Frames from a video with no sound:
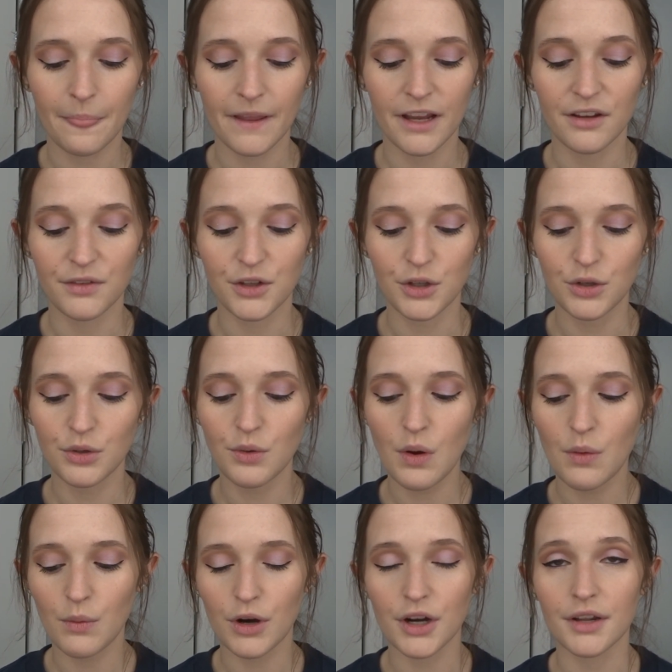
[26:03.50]
if you
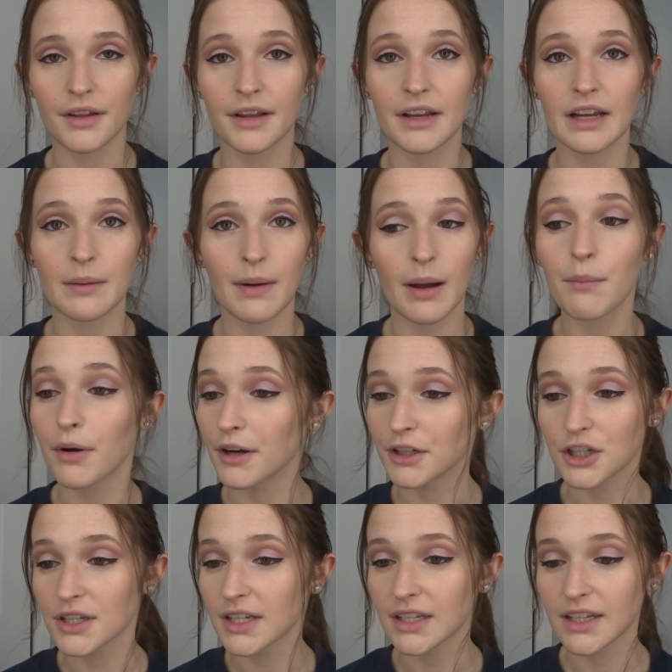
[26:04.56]
were thinking about
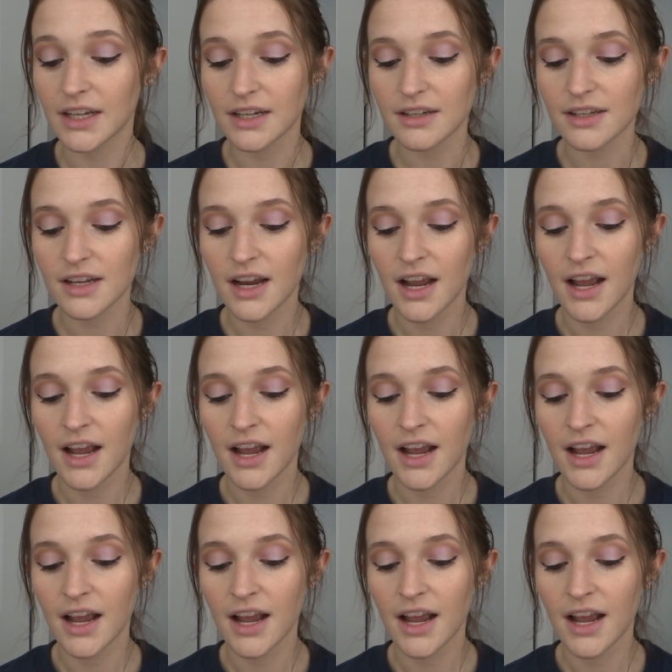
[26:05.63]
purchasing this